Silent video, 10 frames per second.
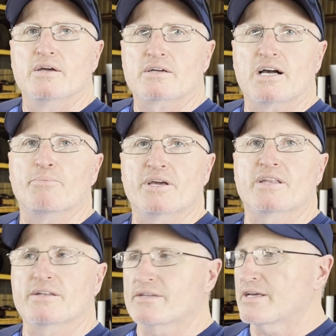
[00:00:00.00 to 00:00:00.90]
come in
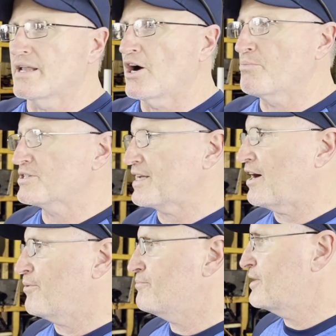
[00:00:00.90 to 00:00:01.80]
and help us
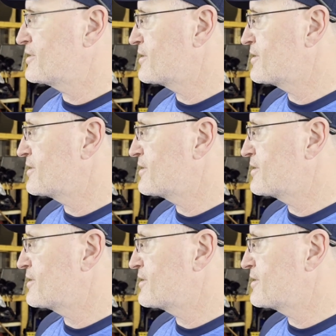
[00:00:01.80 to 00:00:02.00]
out. But